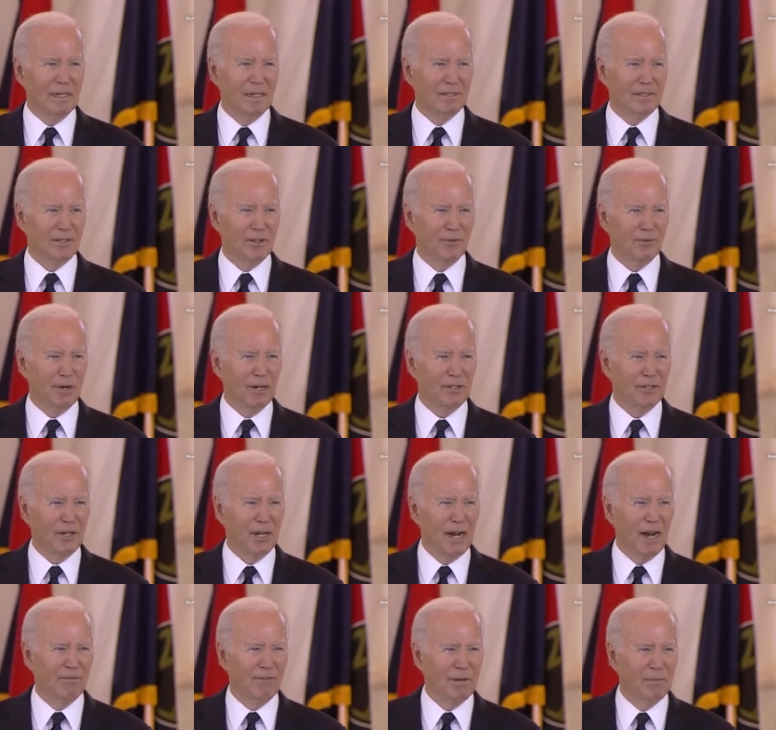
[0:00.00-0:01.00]
is a threat
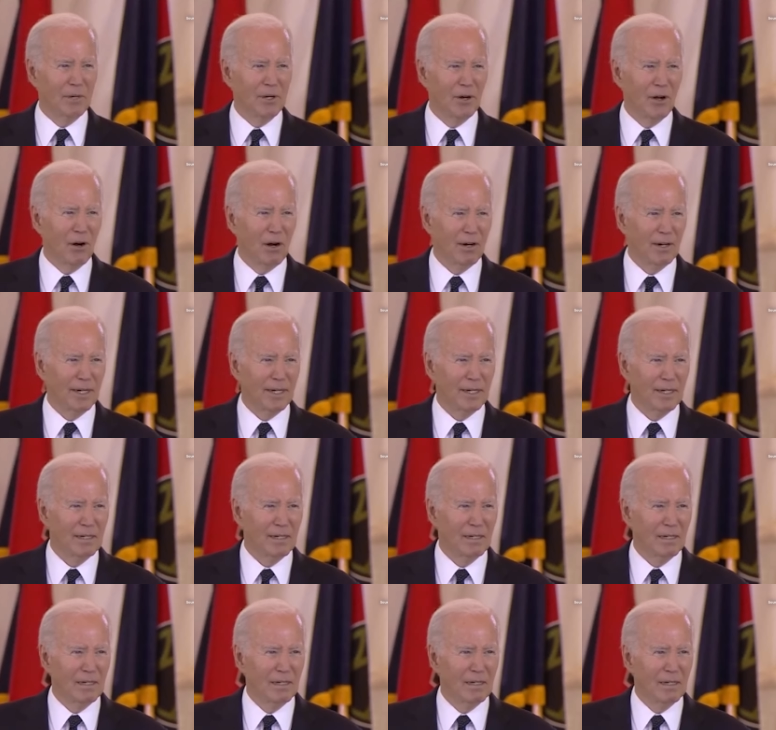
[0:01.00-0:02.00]
to every minority
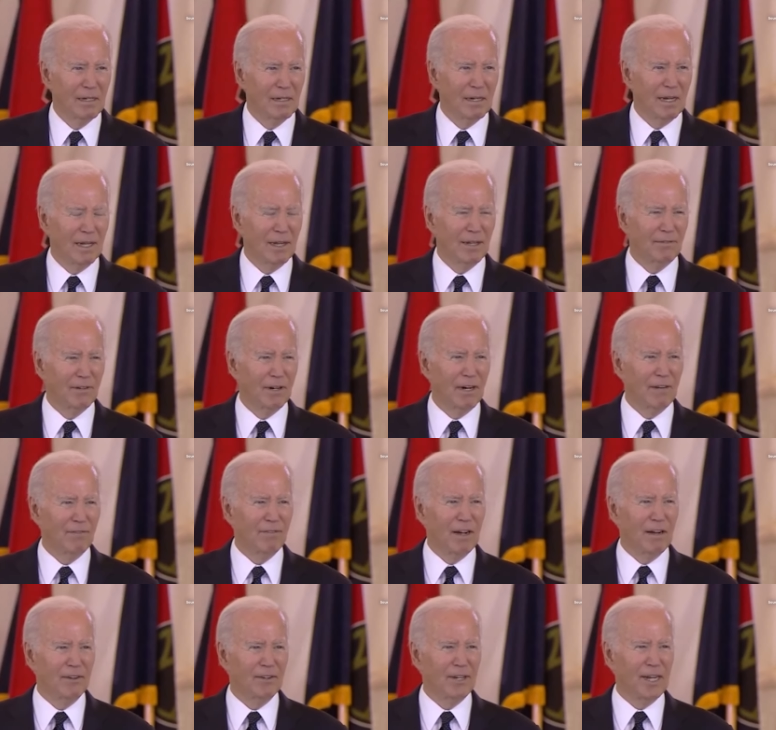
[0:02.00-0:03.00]
and the very
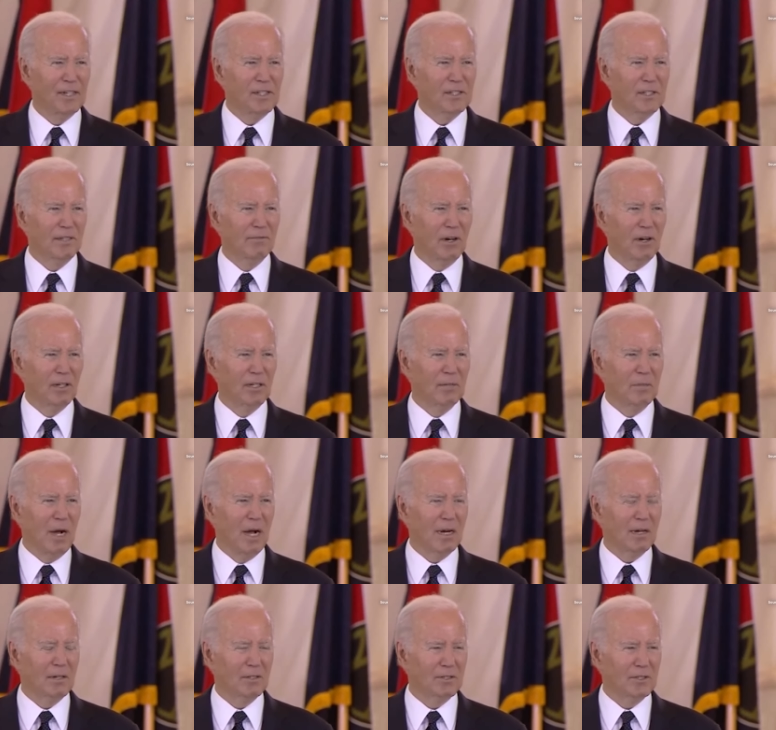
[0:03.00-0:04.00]
foundation of our
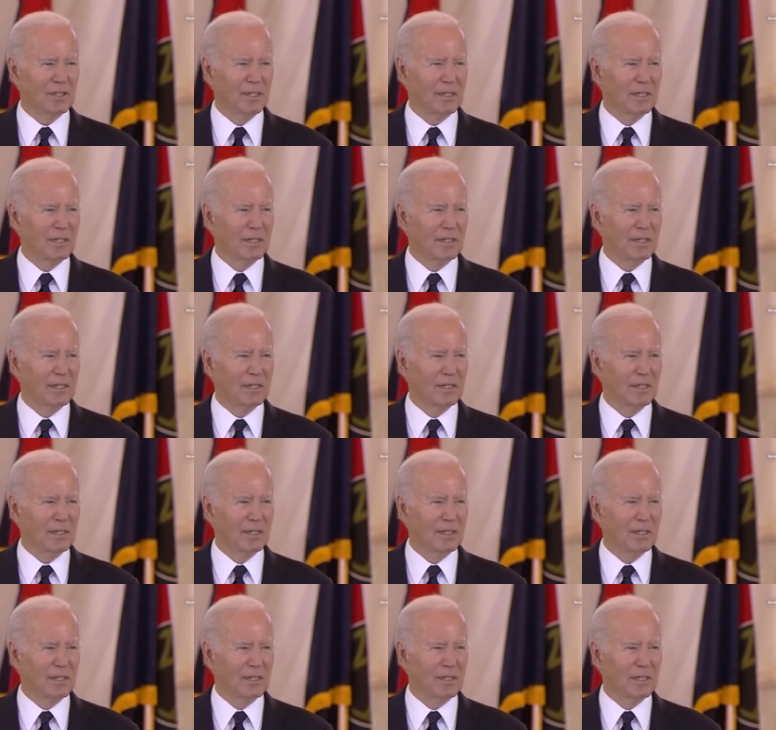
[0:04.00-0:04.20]
democracy.